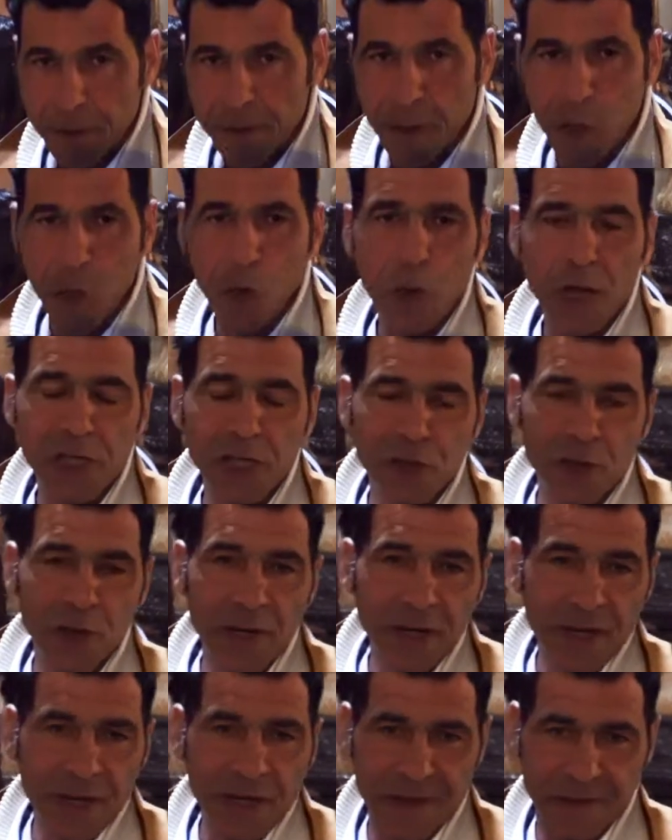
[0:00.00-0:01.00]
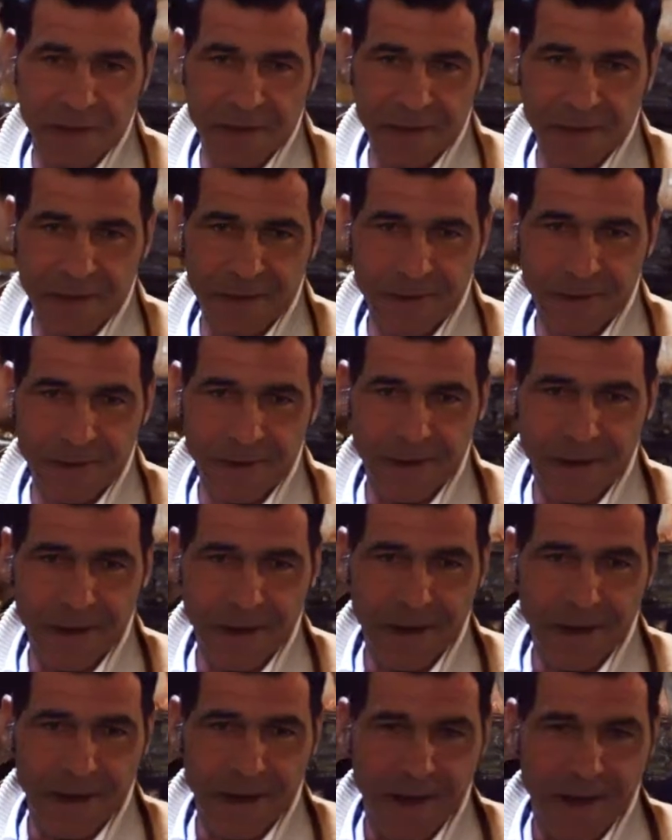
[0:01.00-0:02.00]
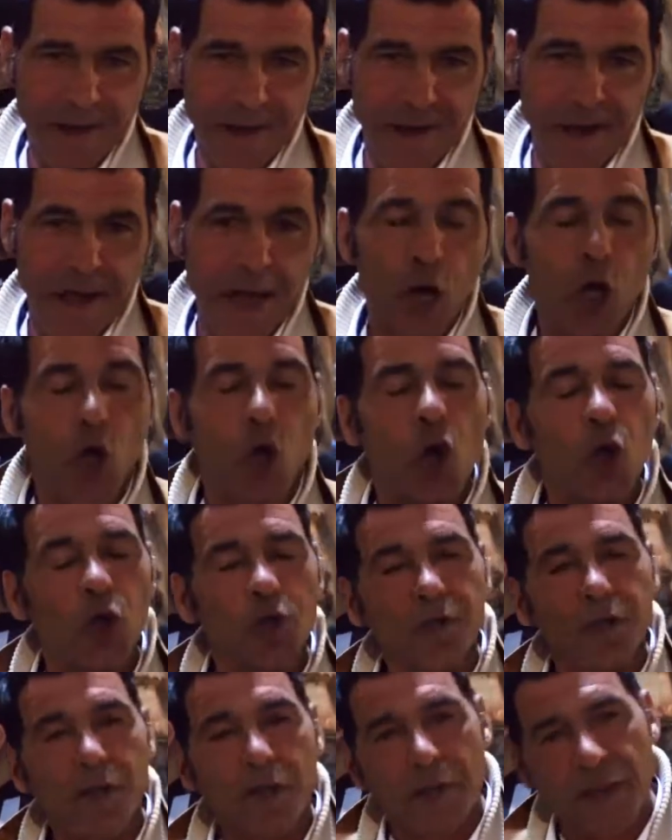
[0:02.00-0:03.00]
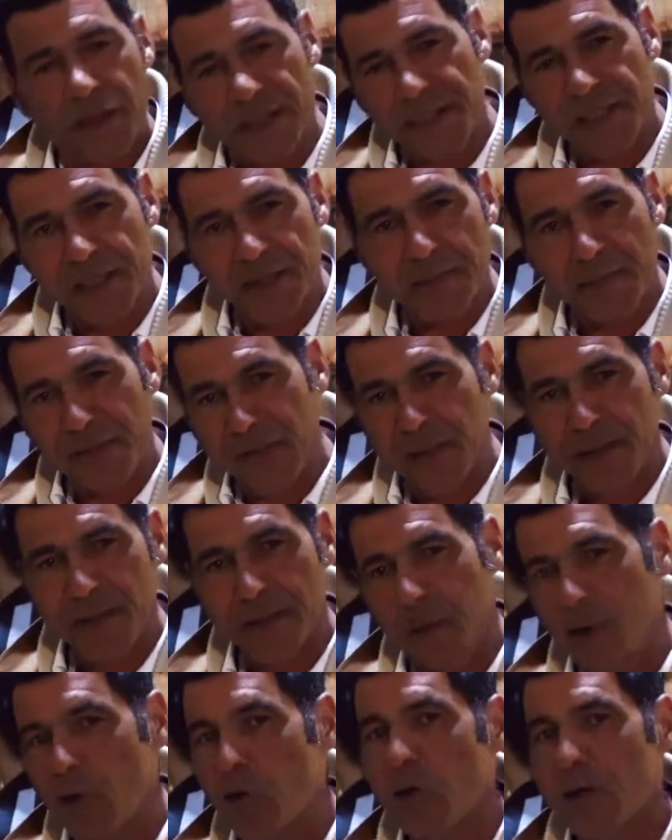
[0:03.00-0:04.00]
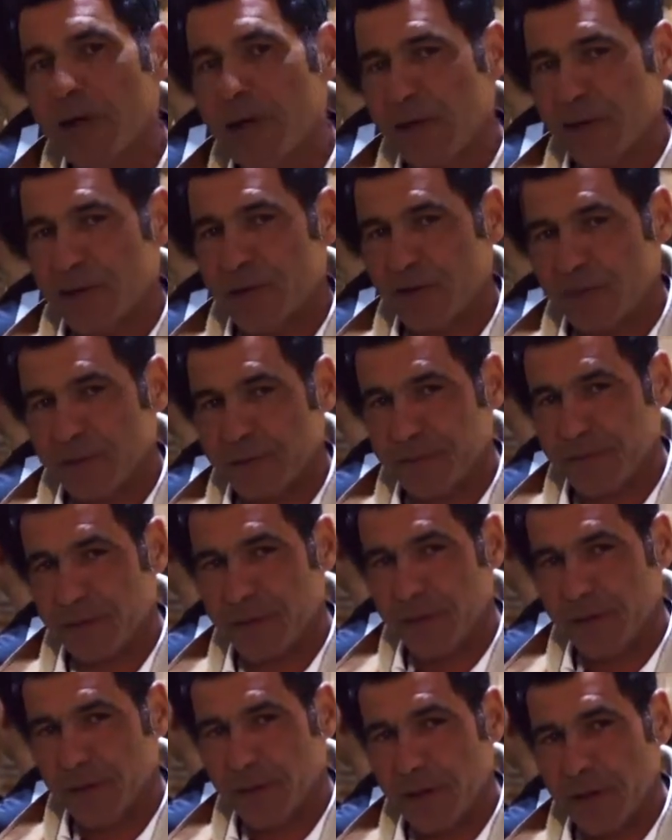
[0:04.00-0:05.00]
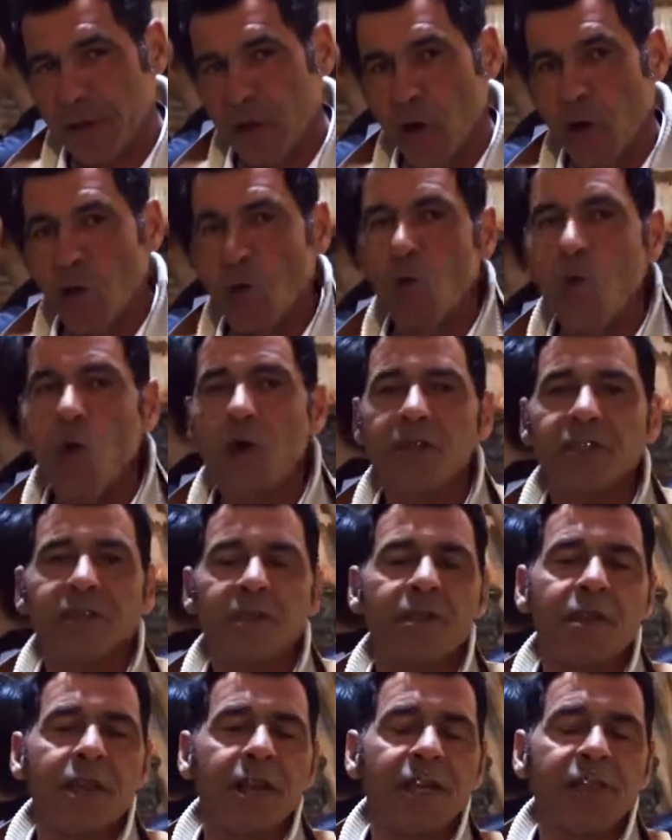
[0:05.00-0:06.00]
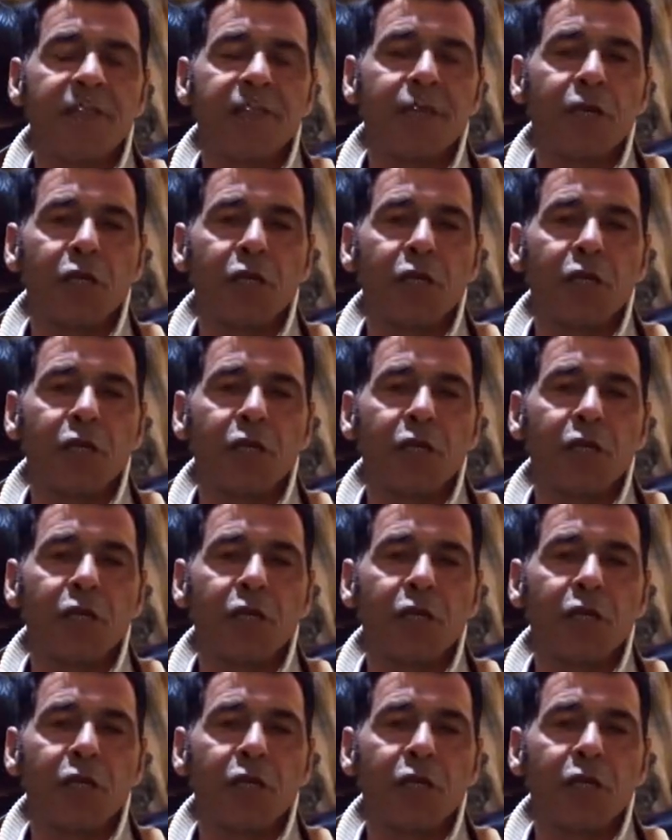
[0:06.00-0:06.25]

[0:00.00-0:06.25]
The question is could this be the location? Was this